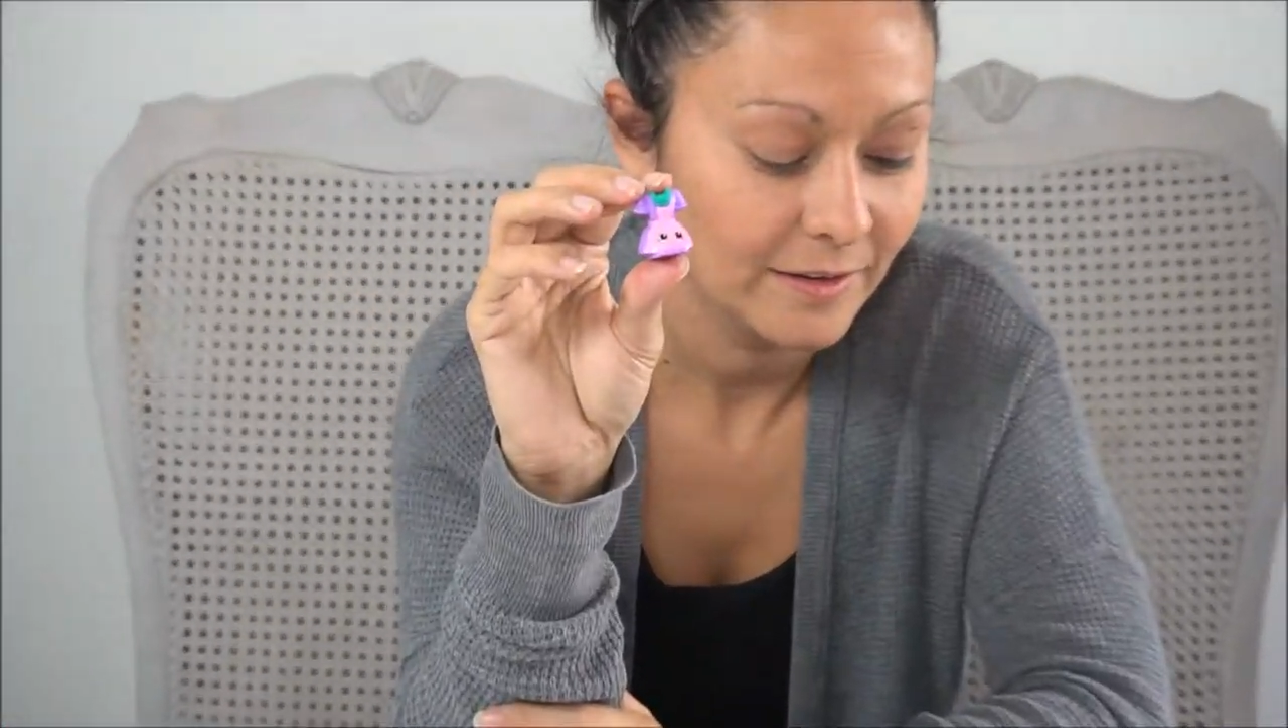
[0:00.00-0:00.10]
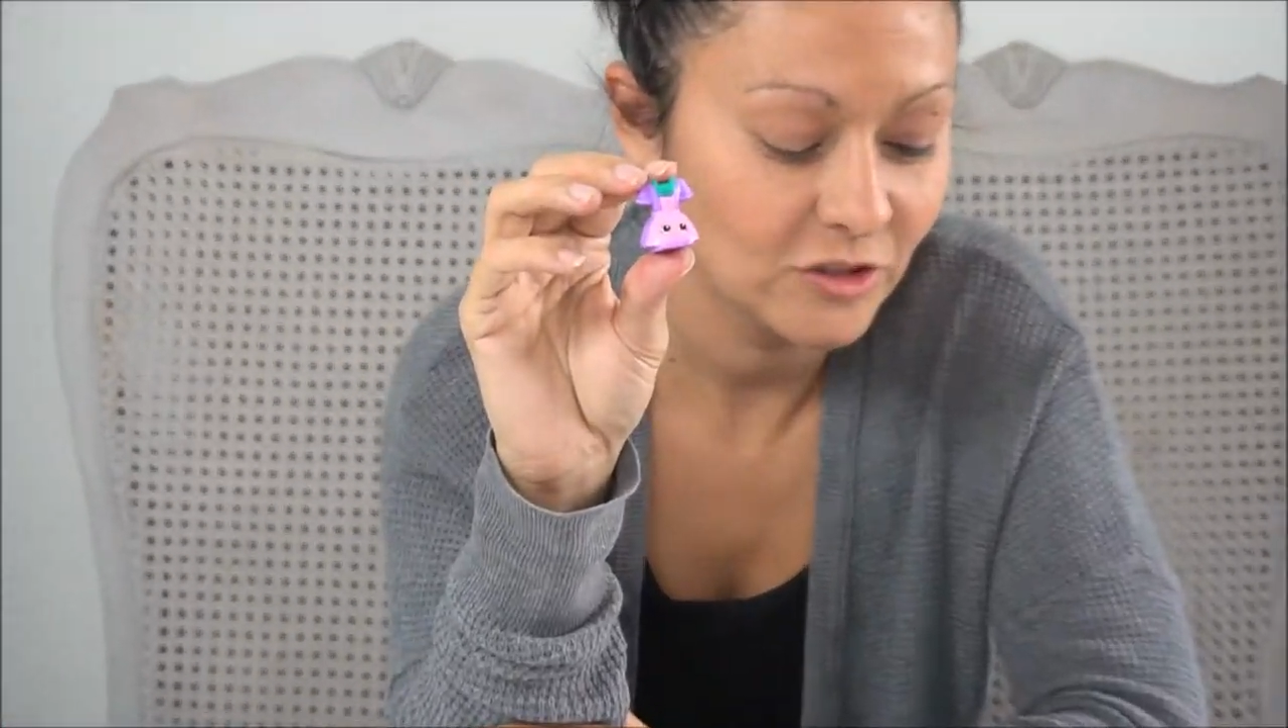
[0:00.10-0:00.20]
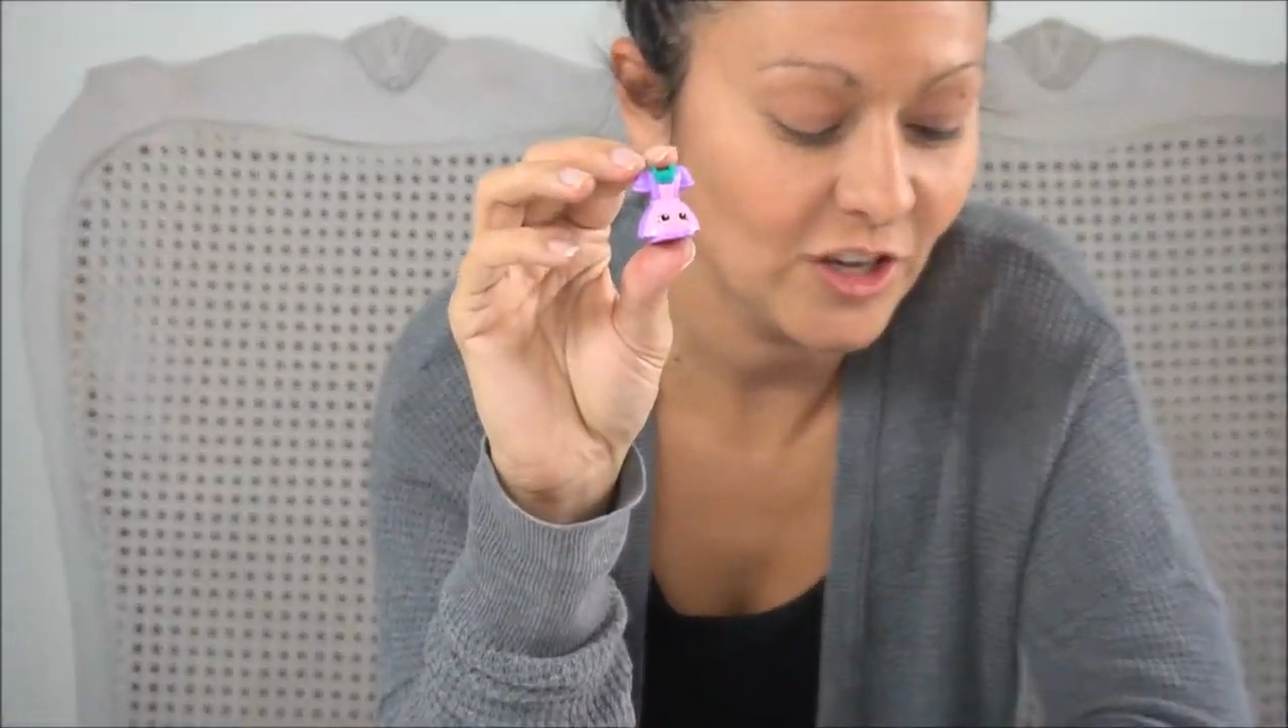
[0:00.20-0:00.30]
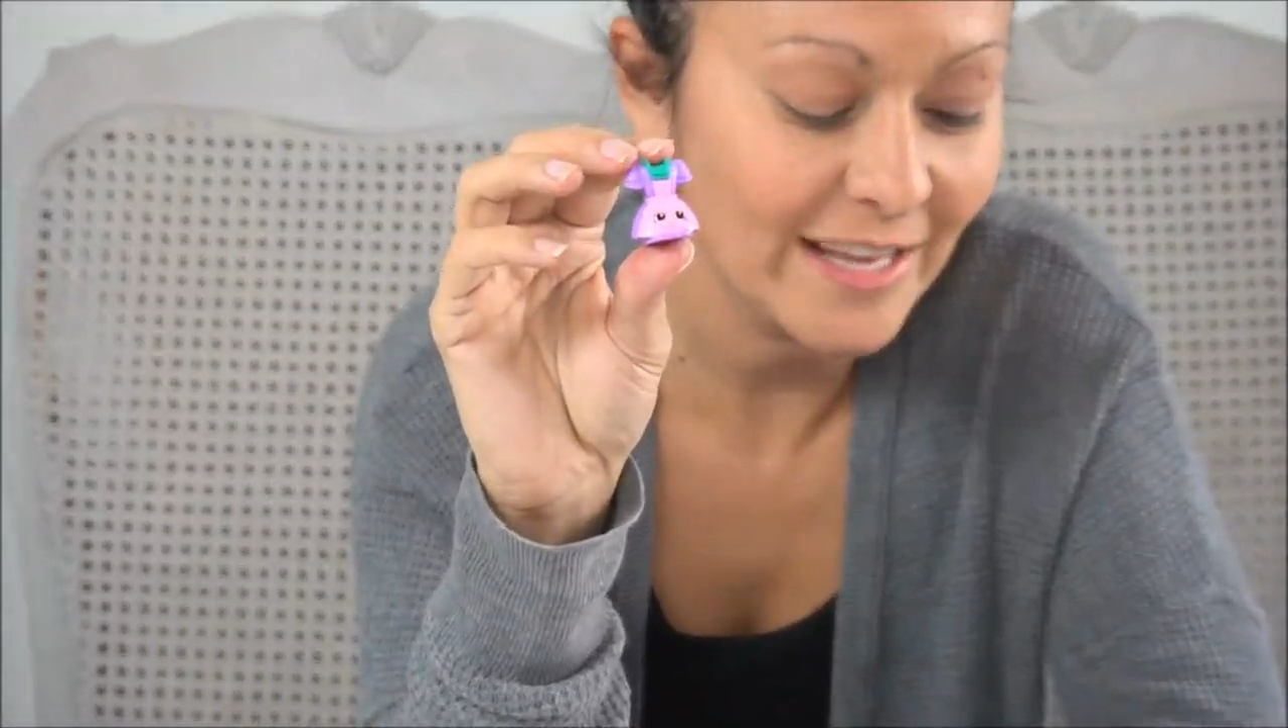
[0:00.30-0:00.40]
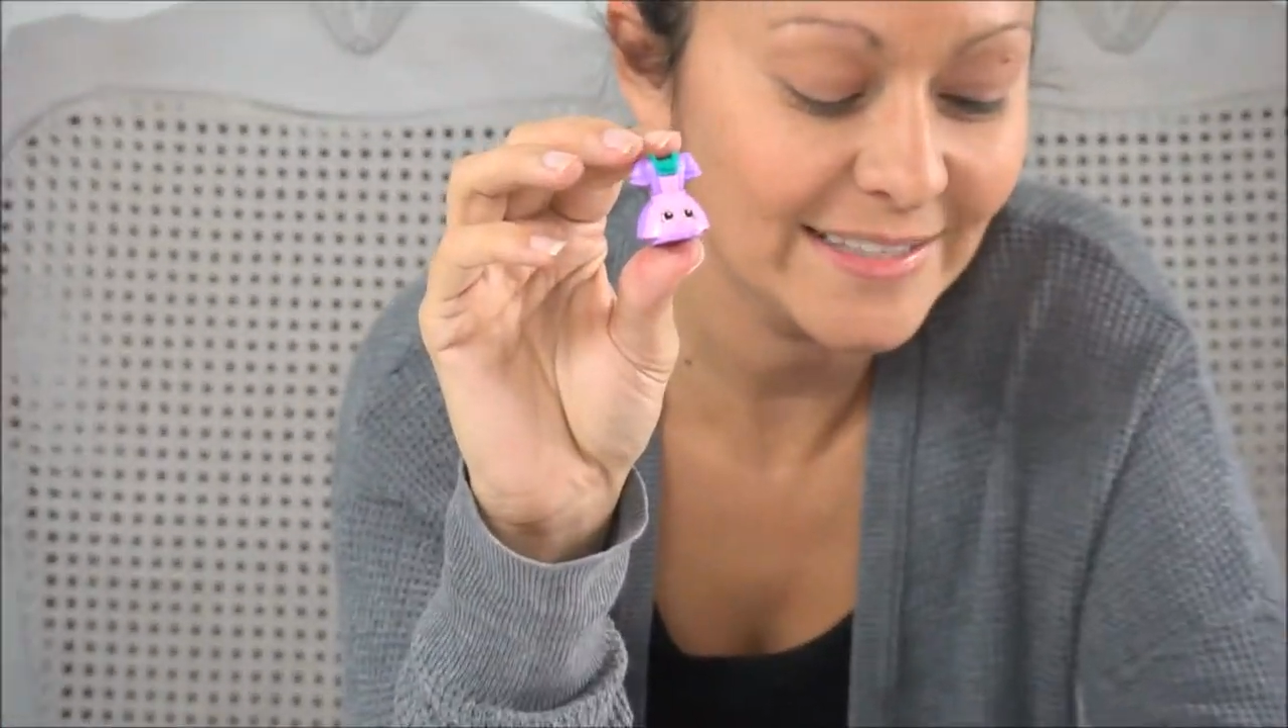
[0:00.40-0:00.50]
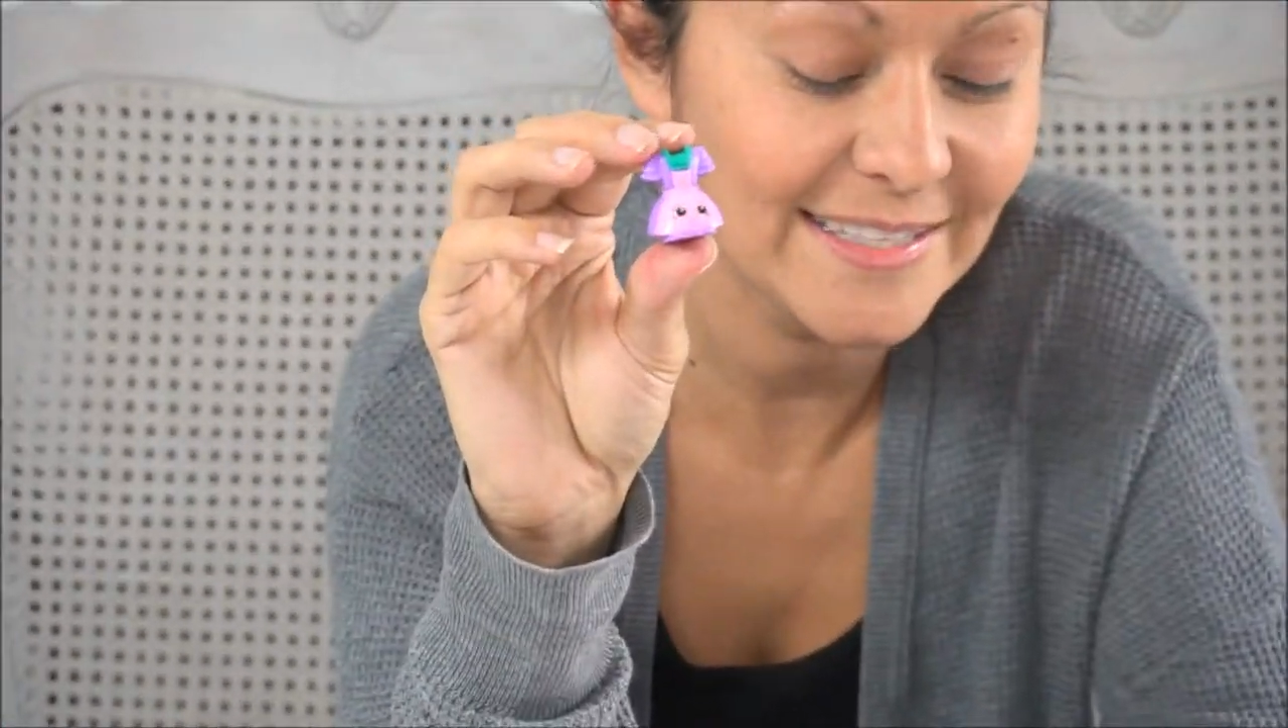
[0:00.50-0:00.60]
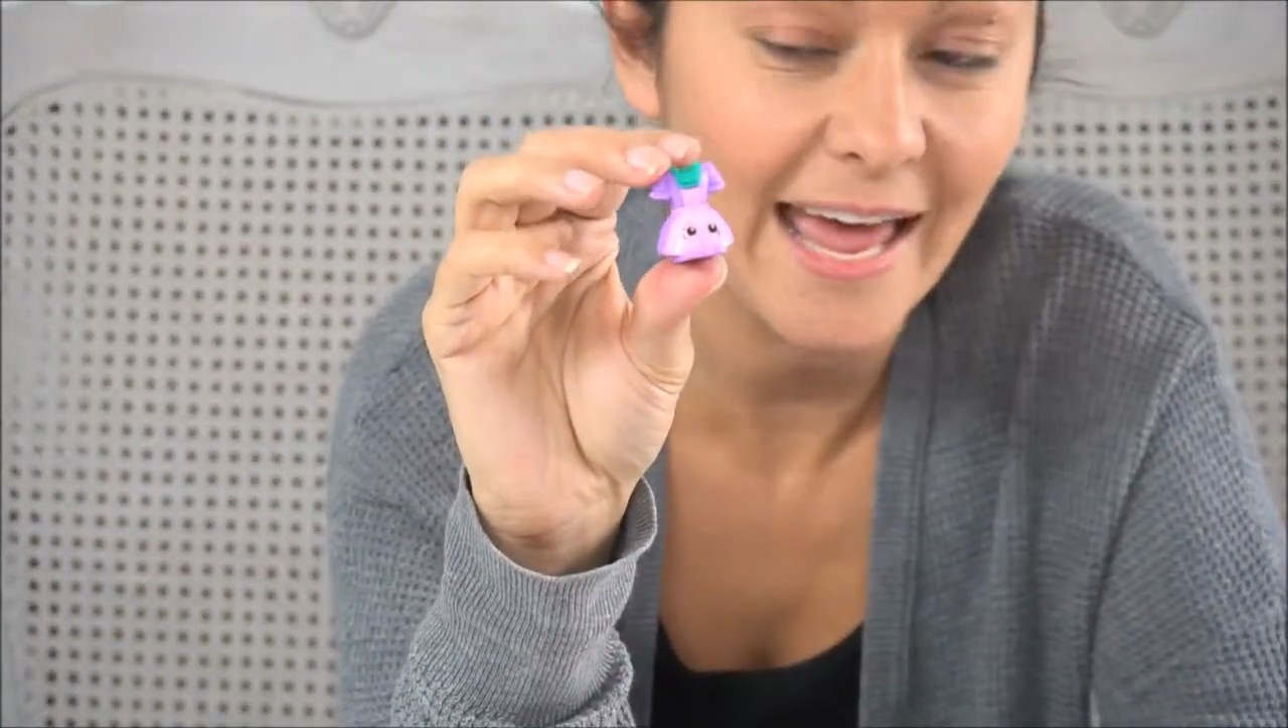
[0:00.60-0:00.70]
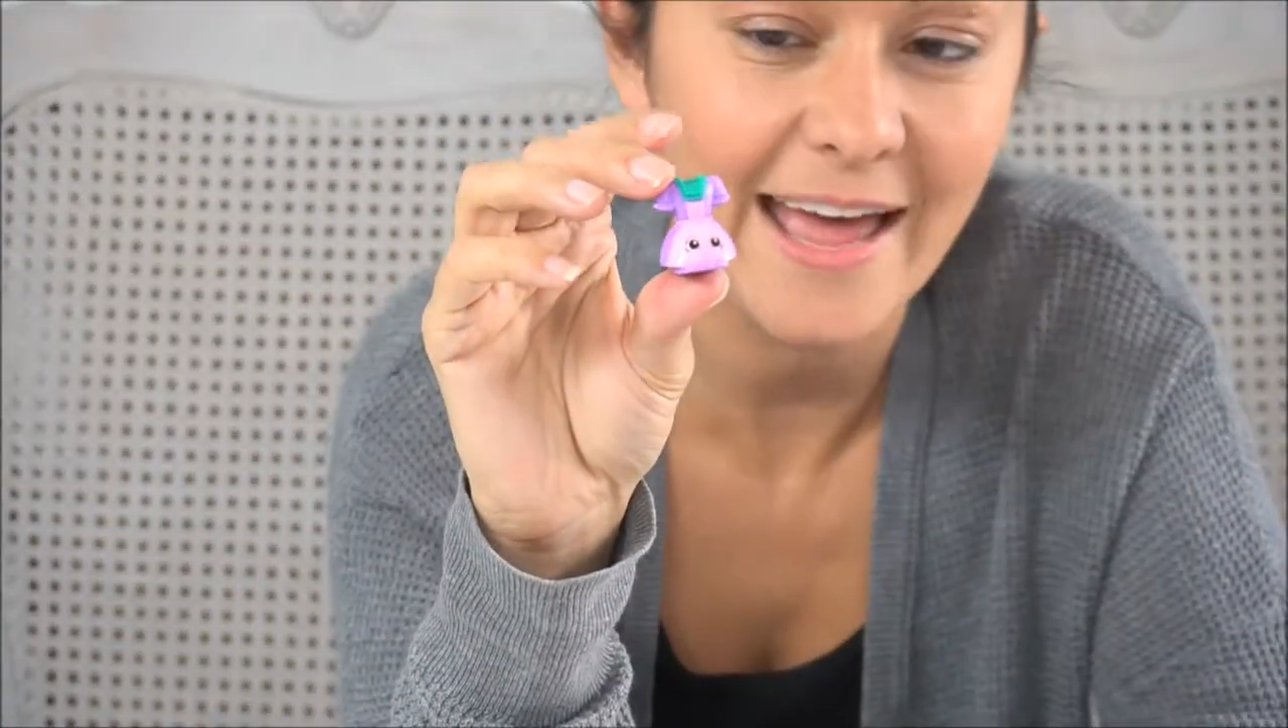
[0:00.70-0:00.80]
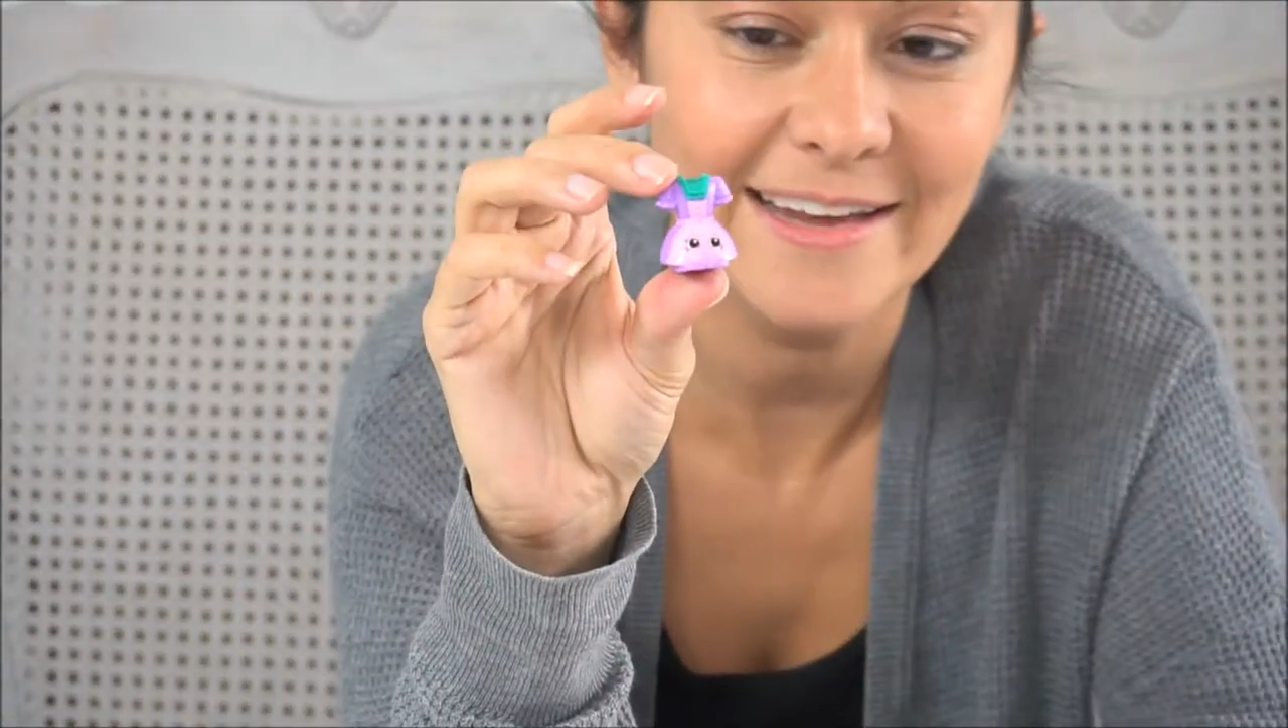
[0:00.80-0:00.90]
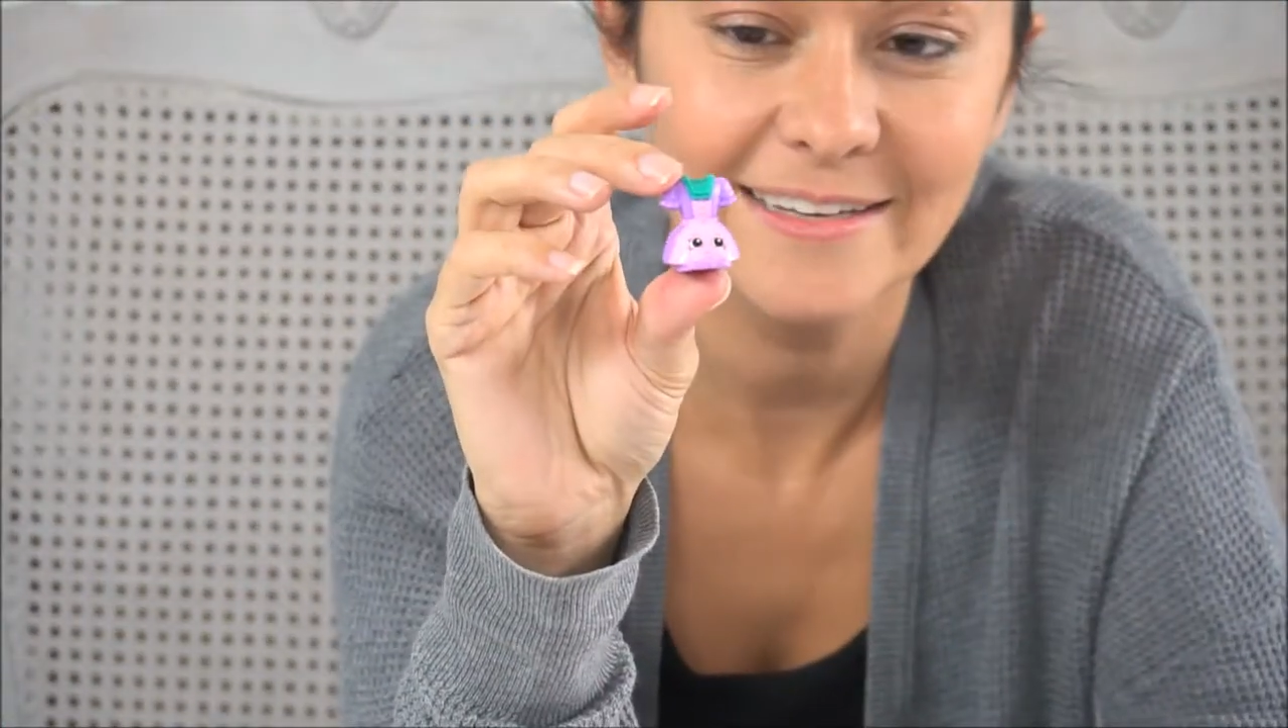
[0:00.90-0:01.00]
jet
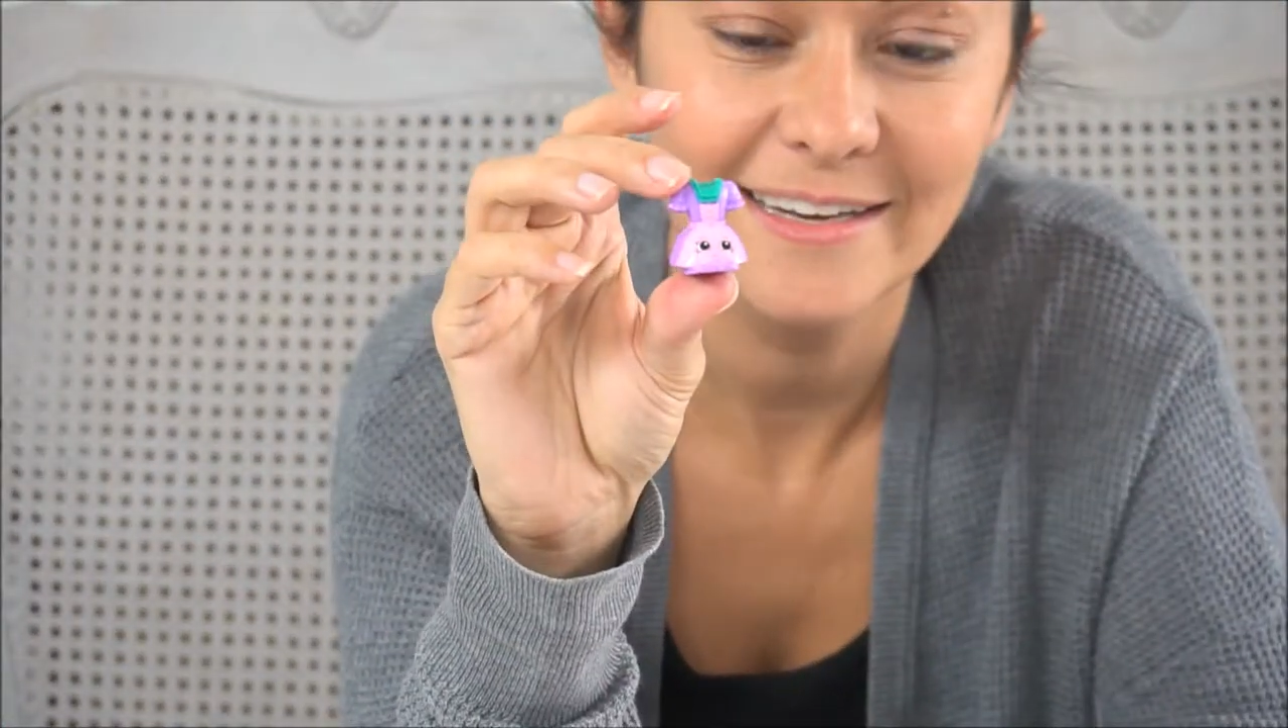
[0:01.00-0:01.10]
set,